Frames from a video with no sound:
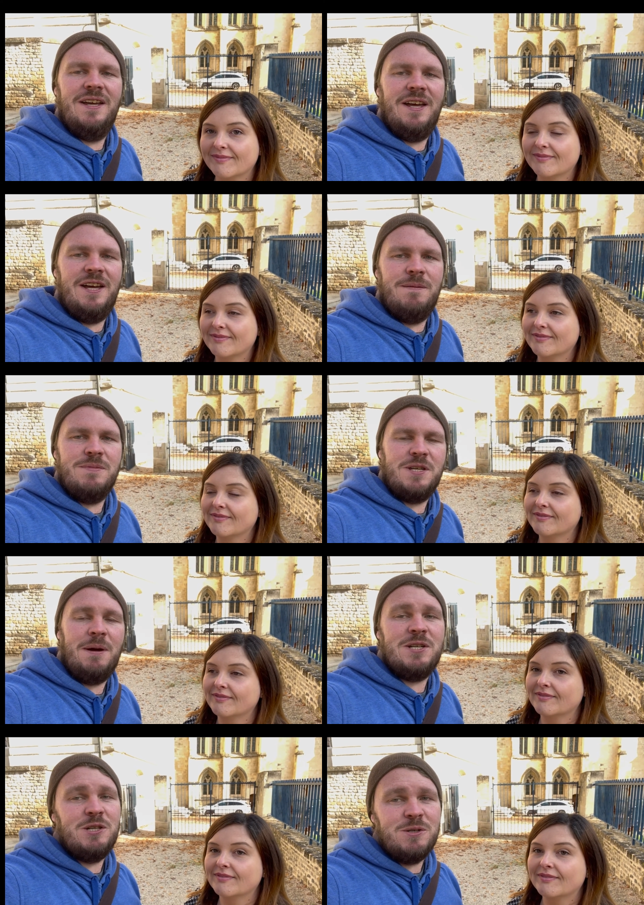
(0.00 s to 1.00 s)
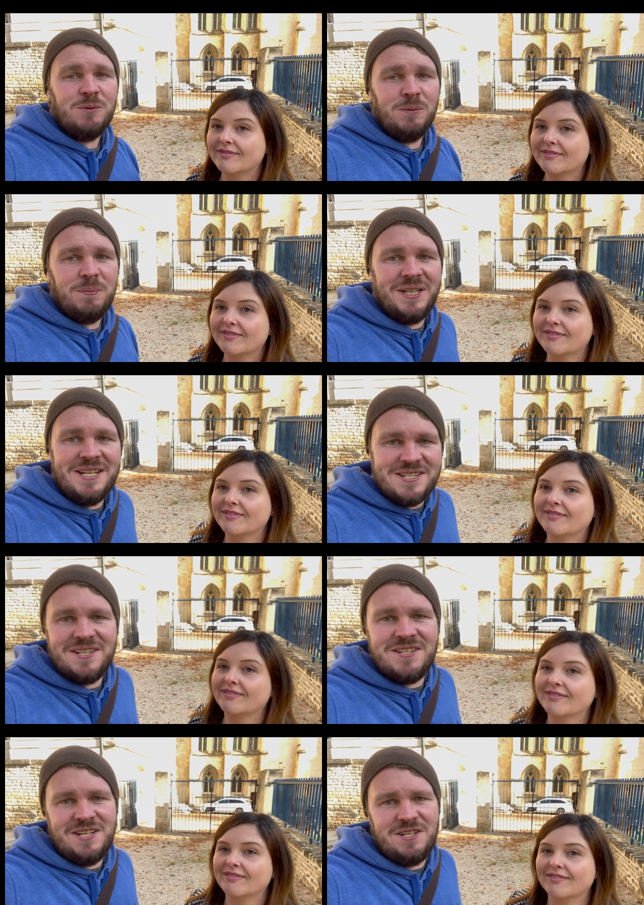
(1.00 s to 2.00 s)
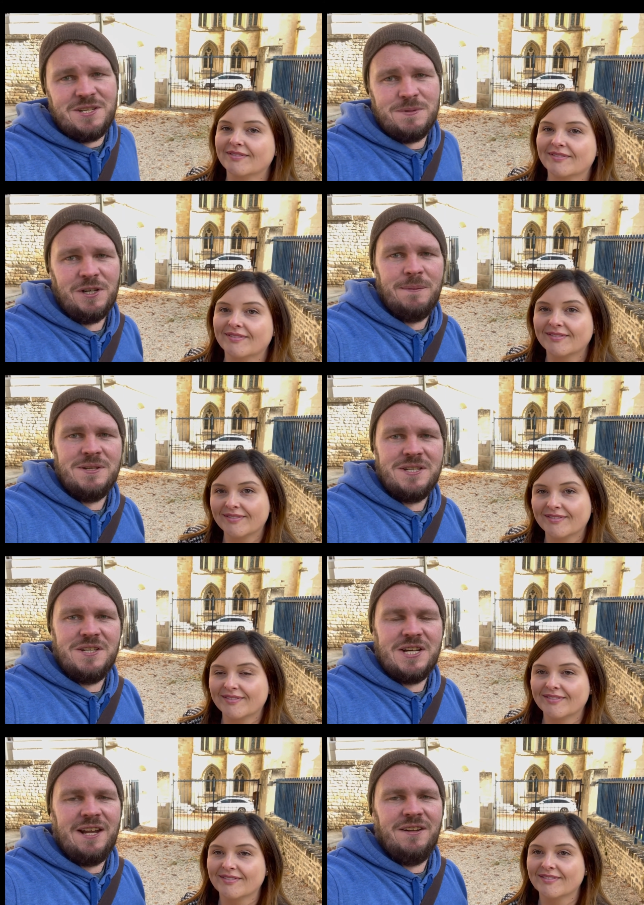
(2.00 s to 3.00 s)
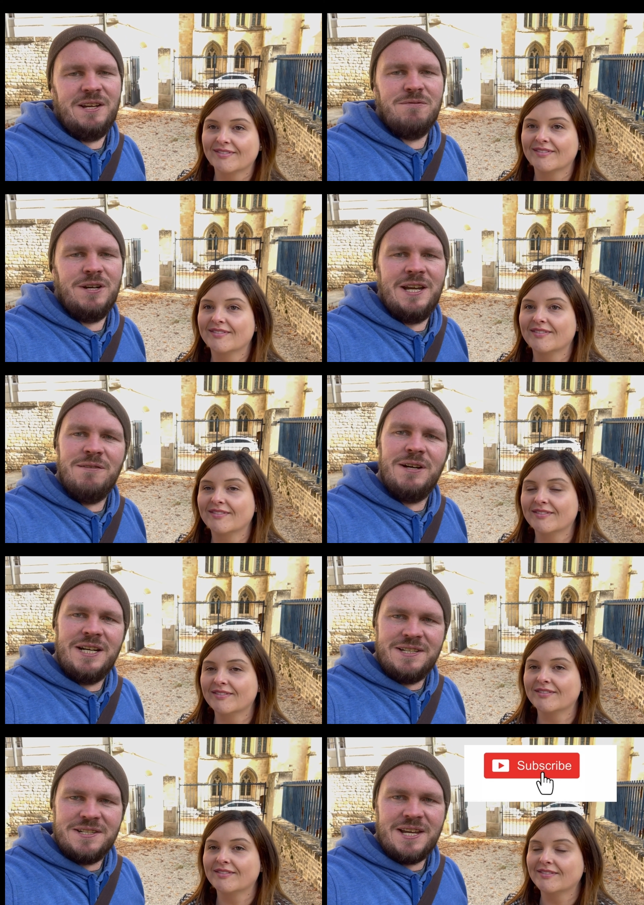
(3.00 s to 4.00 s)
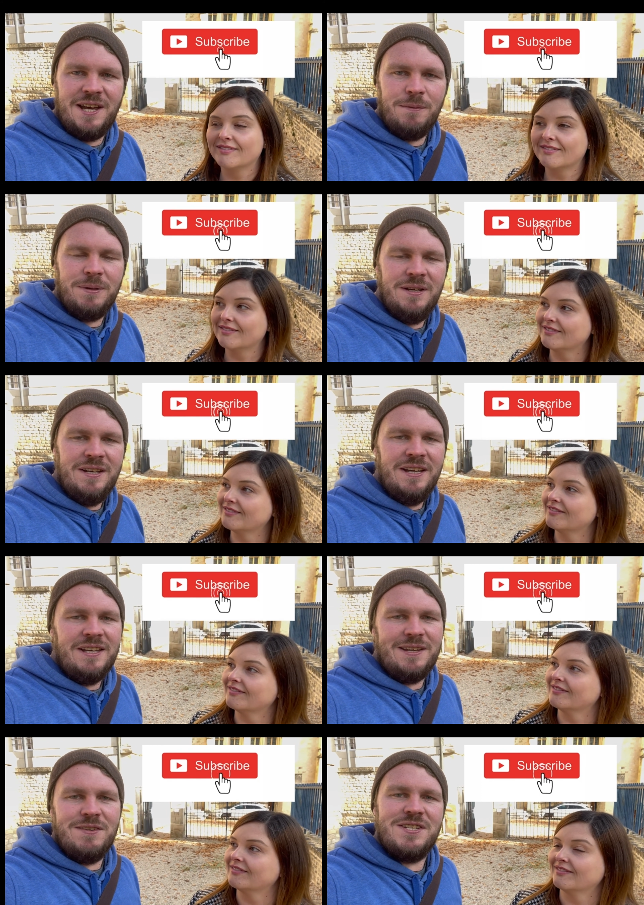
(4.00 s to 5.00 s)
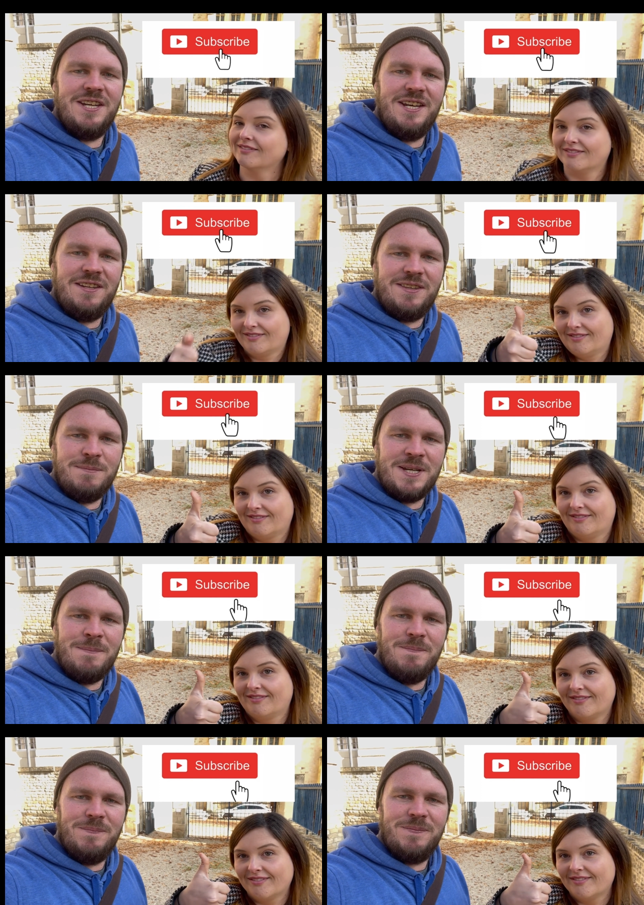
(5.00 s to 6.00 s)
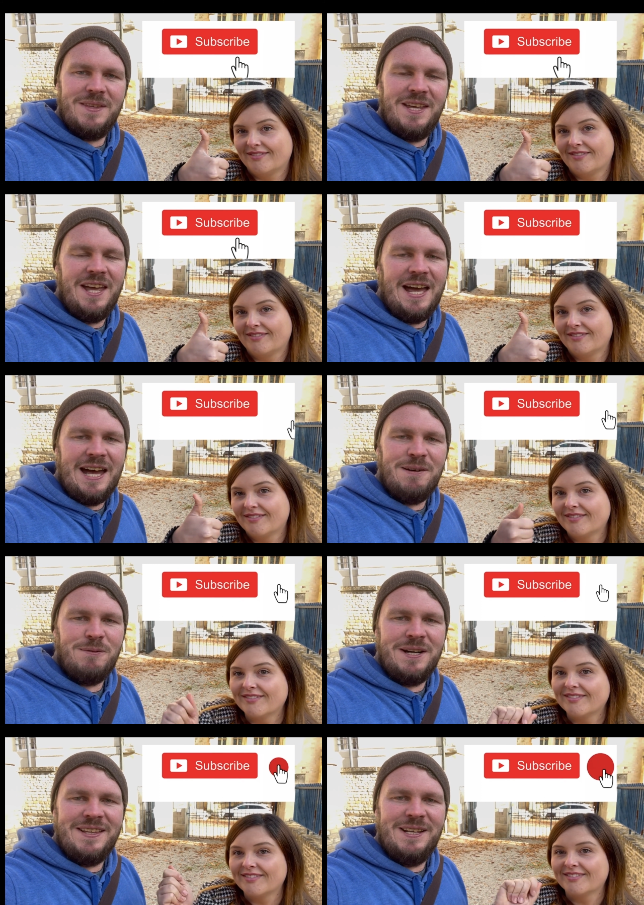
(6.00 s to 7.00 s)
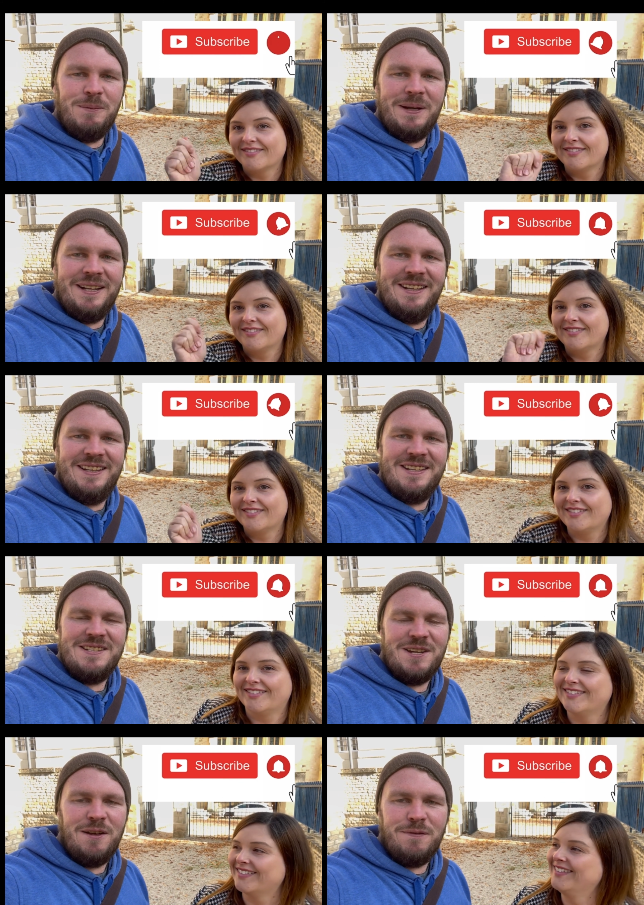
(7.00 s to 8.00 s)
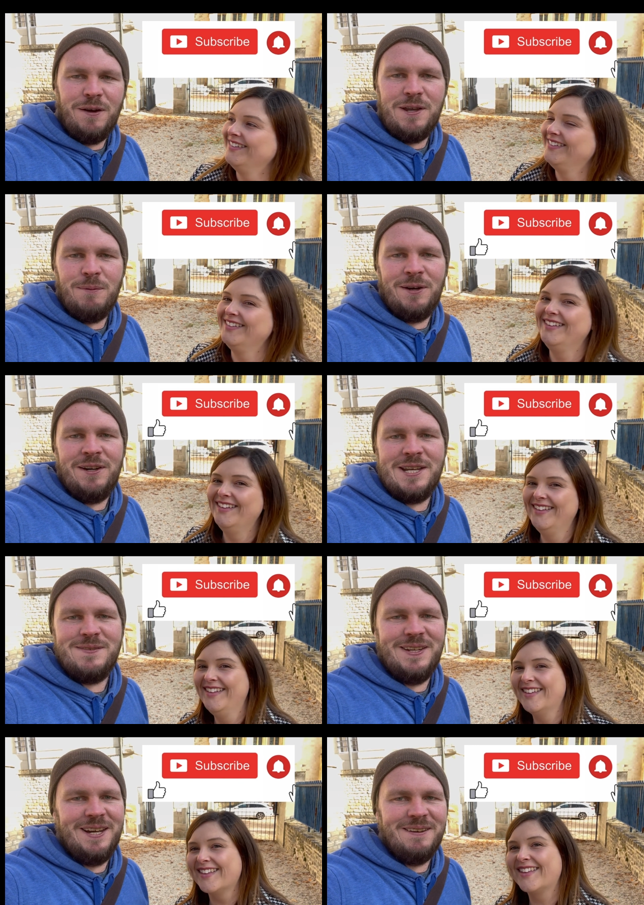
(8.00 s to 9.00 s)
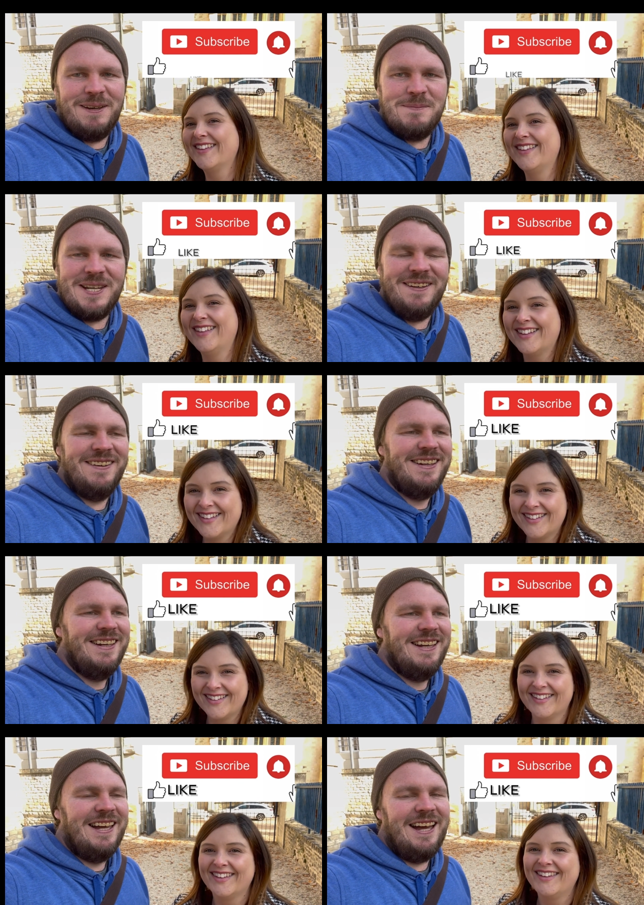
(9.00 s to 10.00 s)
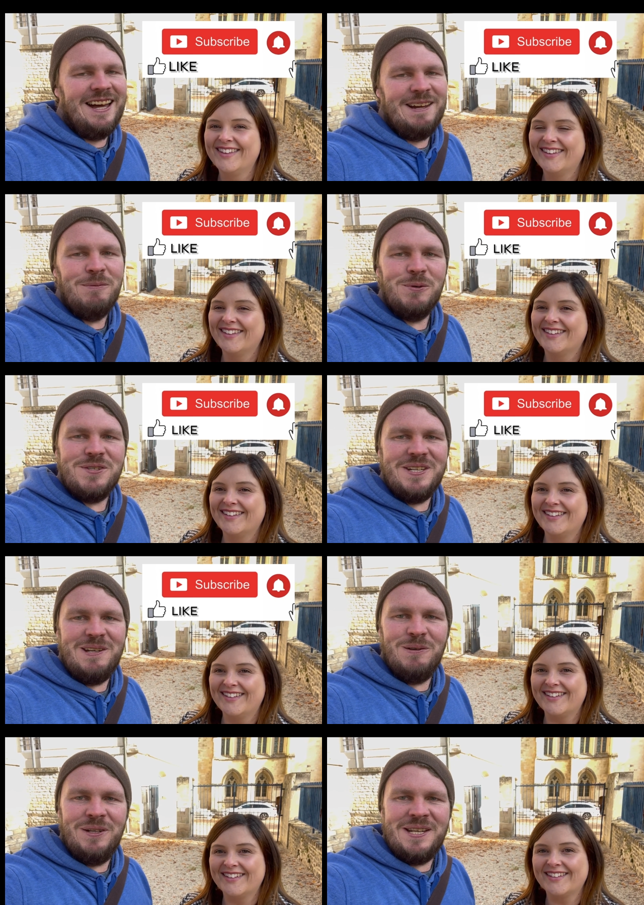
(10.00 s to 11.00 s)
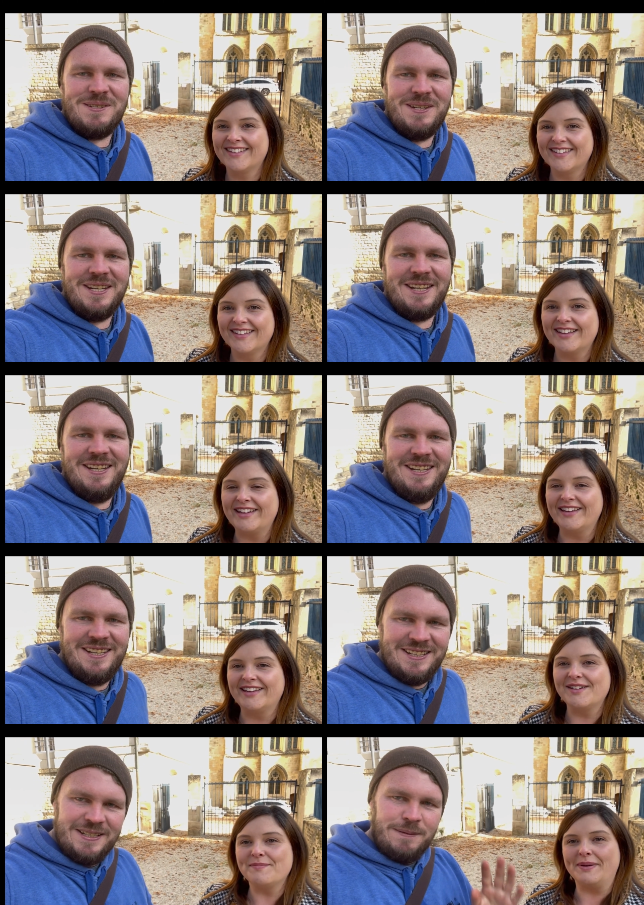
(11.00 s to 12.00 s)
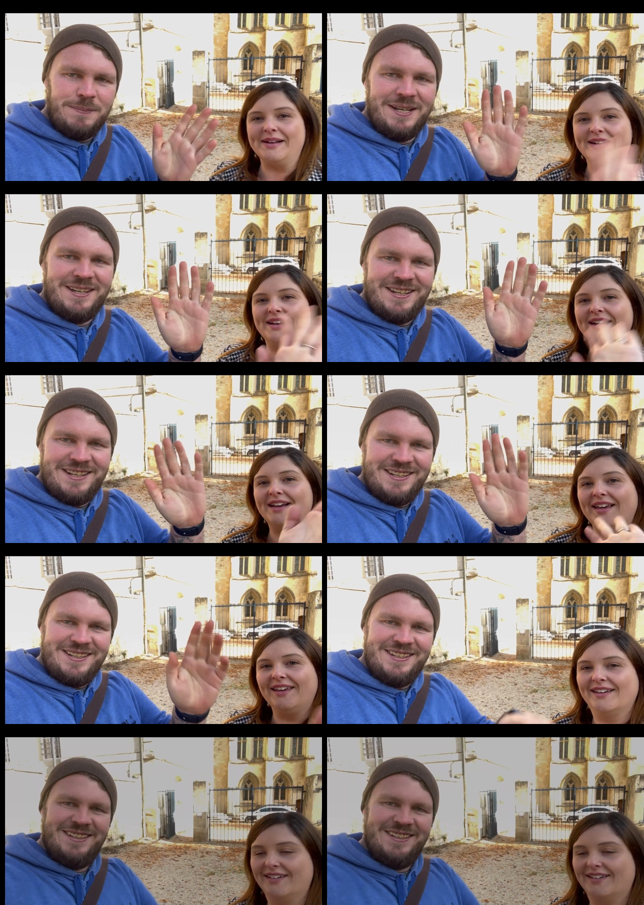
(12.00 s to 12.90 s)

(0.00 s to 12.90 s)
Speaker 1: Um, so as usual, please consider subscribing to the channel. It really, really does help. Give us a thumbs up and ring the little bell to notify you when our next video comes out. And we'll see you all next week. Bye.